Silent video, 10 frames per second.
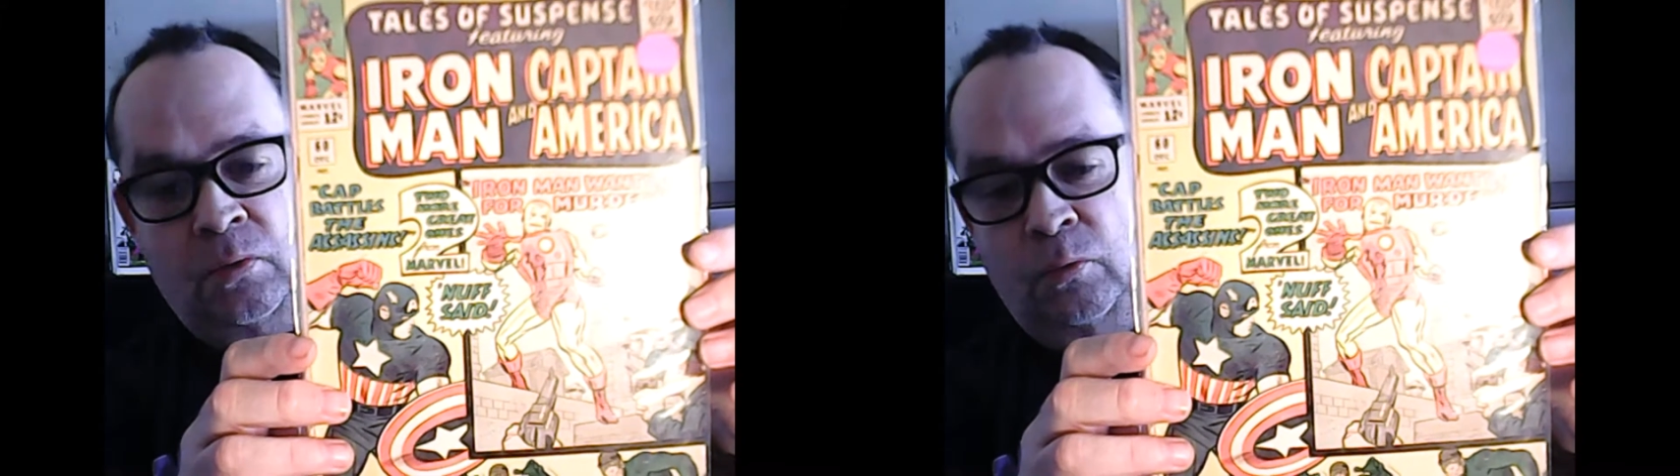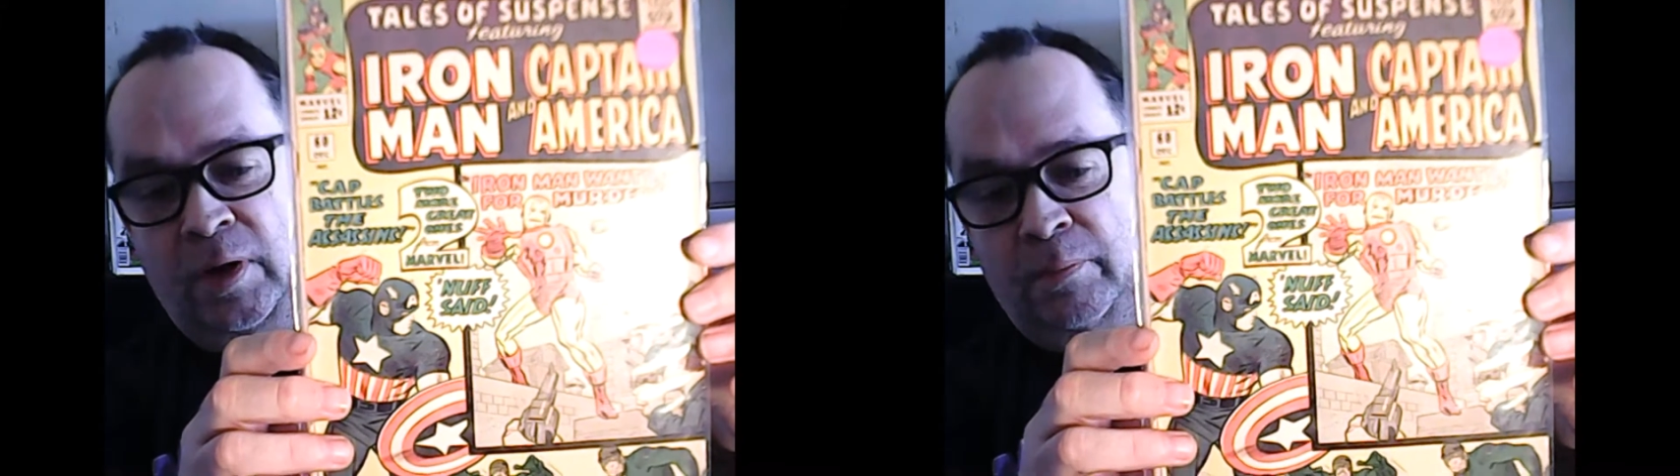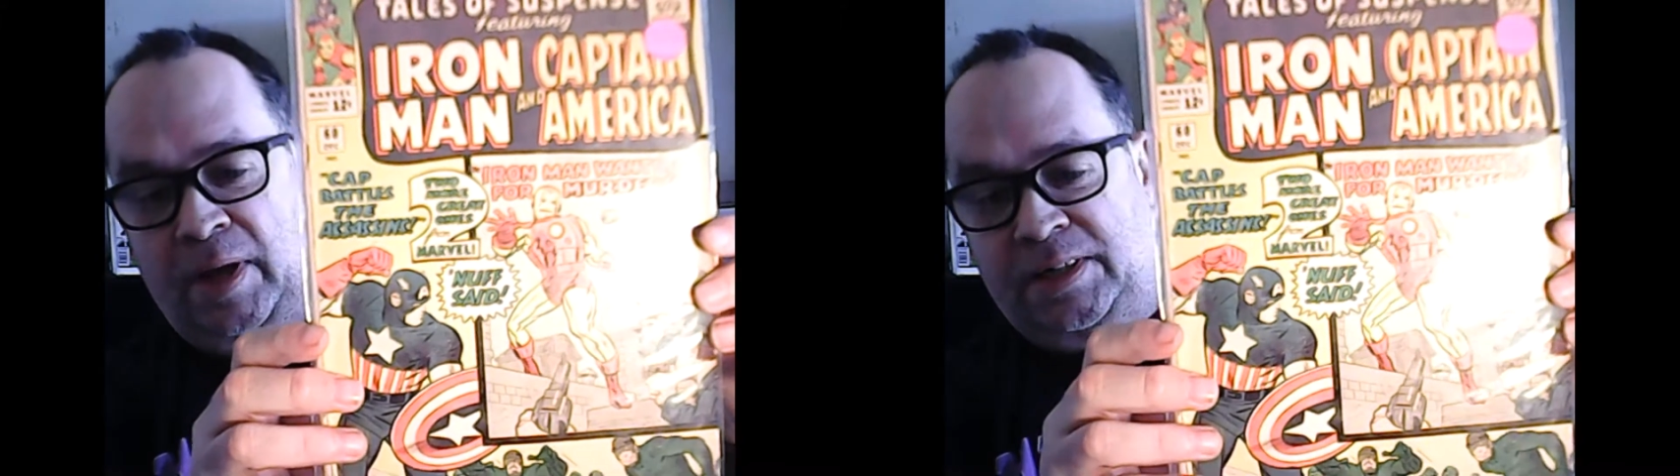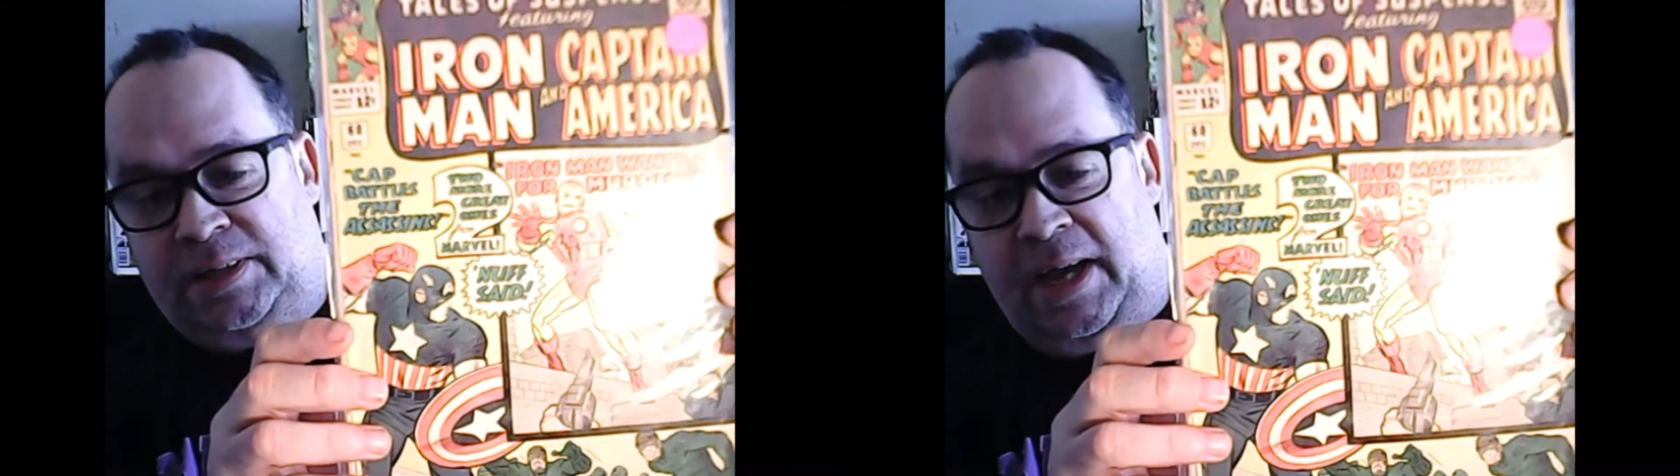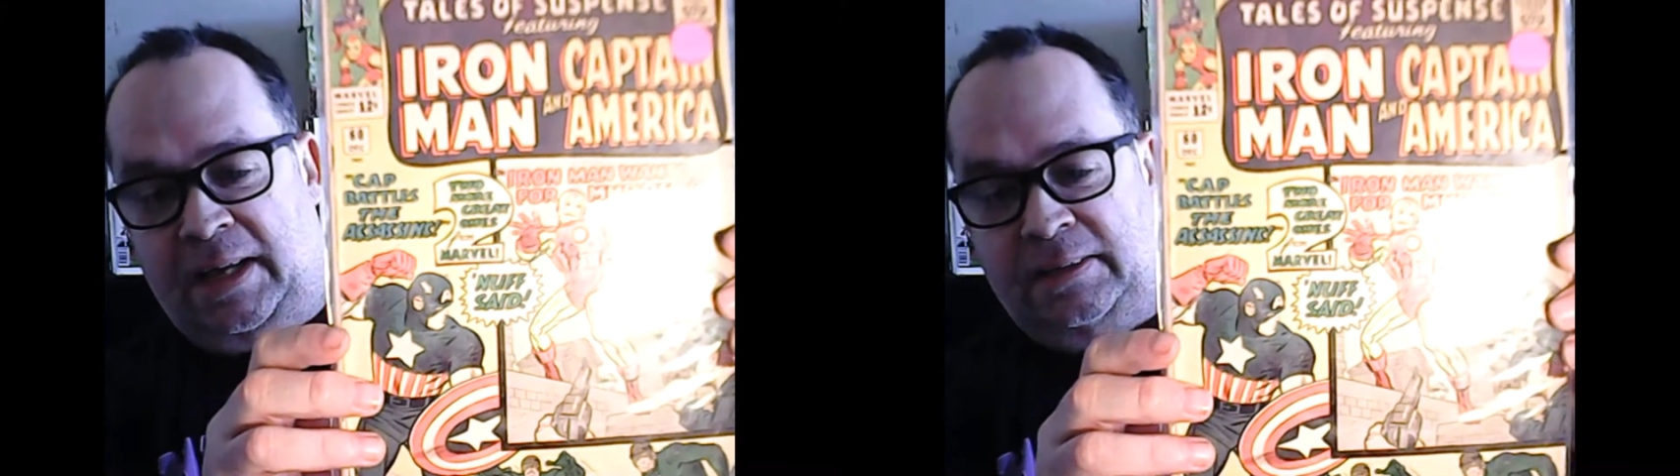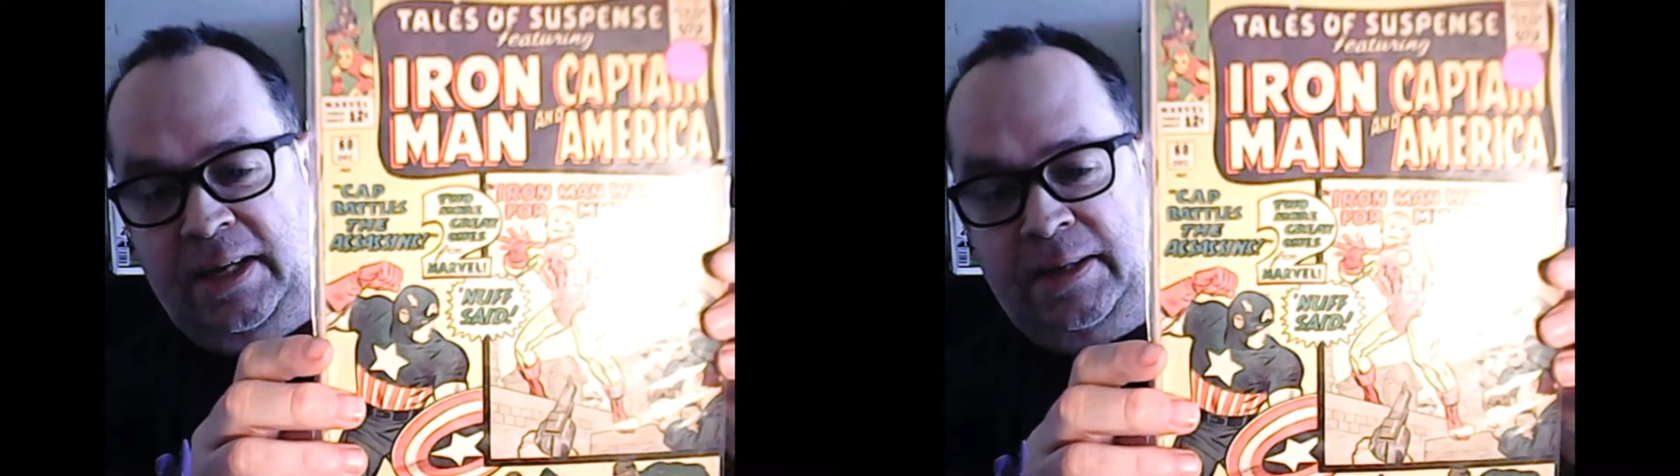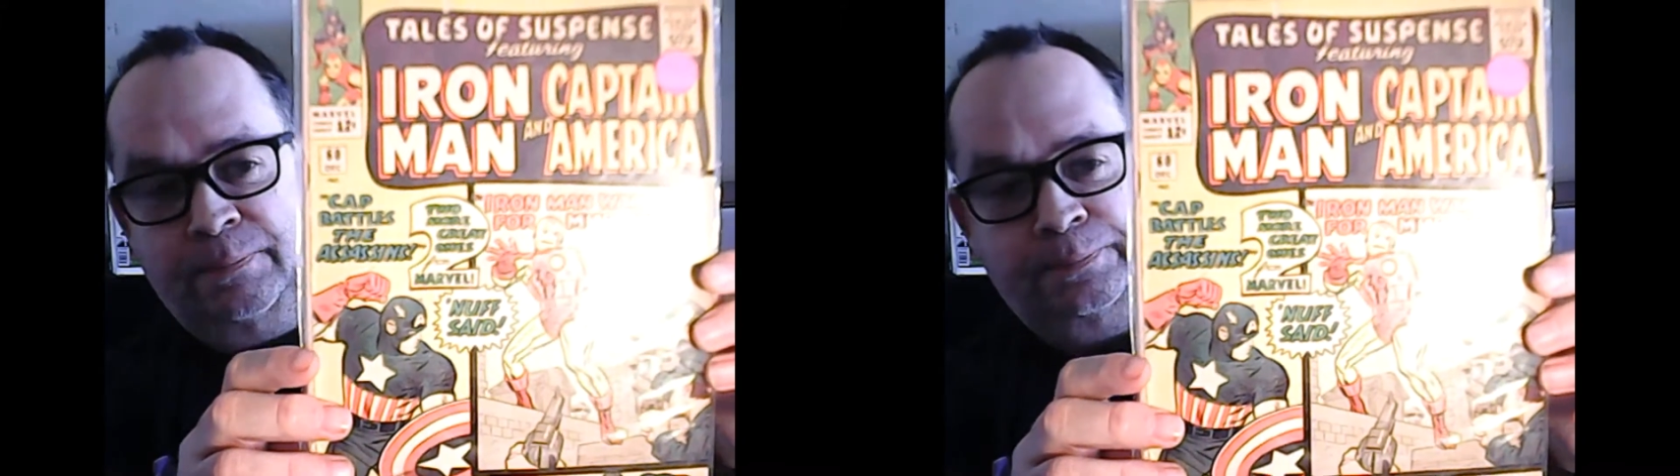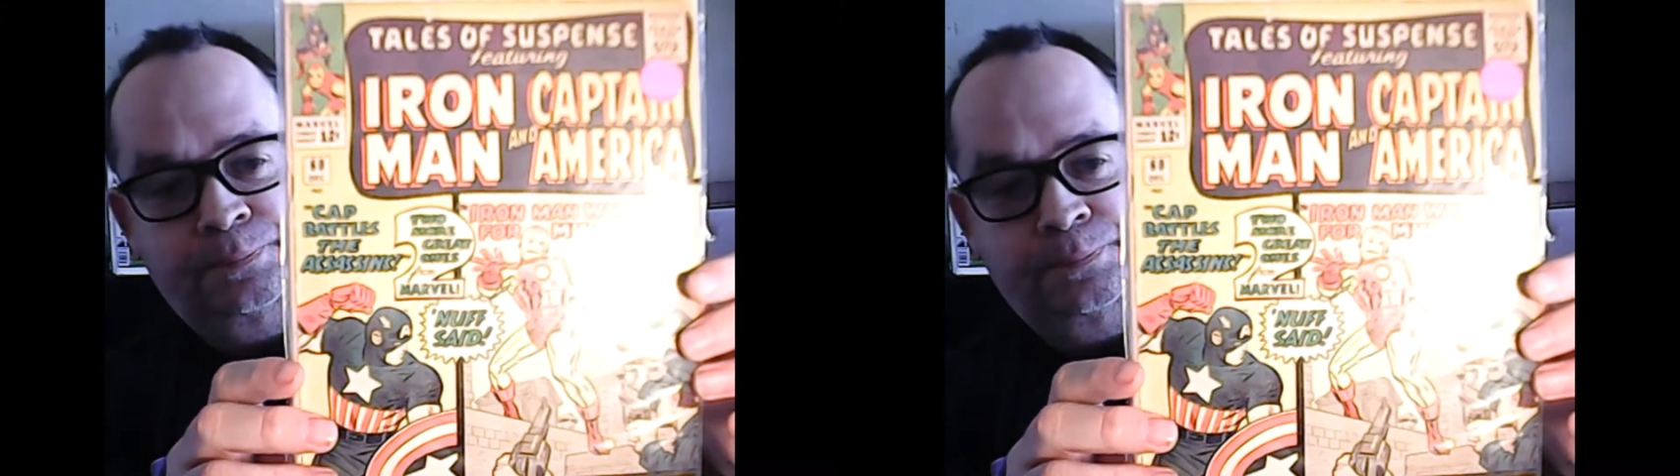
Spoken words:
written by Stan Lee,